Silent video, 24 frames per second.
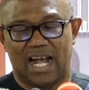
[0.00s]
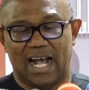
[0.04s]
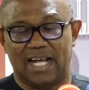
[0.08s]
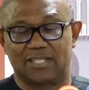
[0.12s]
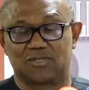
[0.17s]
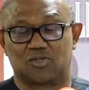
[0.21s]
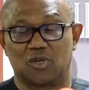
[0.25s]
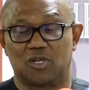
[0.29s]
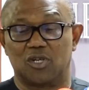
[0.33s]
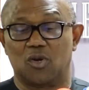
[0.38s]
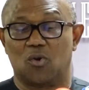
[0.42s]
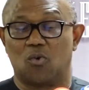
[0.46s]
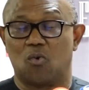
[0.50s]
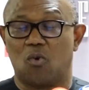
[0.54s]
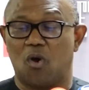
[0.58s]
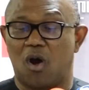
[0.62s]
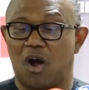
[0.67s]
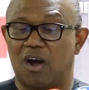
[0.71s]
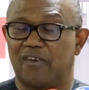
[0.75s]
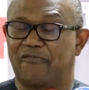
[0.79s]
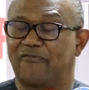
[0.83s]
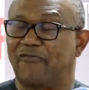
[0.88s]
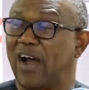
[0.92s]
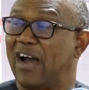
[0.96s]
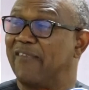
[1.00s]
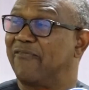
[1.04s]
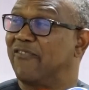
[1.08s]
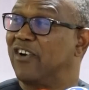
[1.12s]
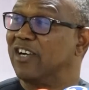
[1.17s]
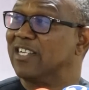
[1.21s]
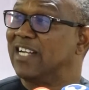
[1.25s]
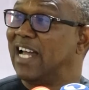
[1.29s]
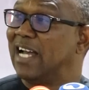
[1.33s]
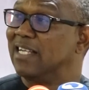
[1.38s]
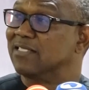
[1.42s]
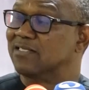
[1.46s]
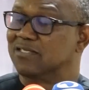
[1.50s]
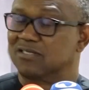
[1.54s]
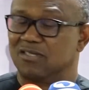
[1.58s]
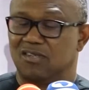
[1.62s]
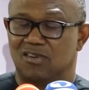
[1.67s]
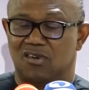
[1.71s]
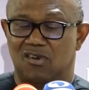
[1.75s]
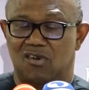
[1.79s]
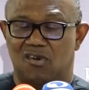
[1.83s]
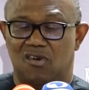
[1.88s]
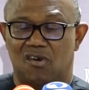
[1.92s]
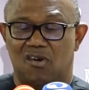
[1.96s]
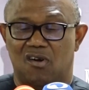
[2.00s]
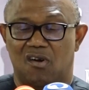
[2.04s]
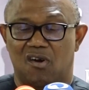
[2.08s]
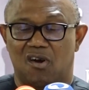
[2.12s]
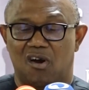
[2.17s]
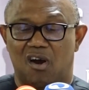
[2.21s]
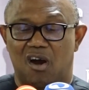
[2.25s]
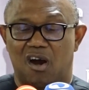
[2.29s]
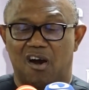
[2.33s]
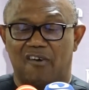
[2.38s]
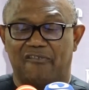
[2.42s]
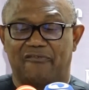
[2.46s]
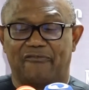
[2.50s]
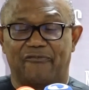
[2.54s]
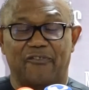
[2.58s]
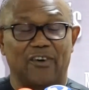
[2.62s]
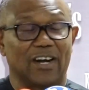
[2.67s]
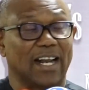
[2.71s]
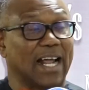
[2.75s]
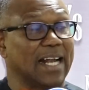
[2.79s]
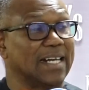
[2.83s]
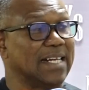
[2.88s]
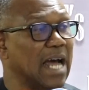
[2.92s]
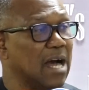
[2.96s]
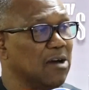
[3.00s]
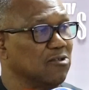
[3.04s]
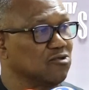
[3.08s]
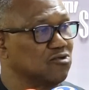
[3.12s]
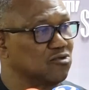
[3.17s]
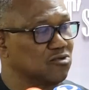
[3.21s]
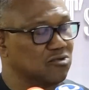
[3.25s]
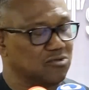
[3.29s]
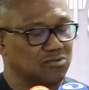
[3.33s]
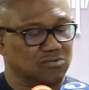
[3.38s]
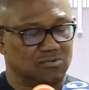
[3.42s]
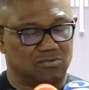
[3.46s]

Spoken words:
and to the world for avoidance of further doubt.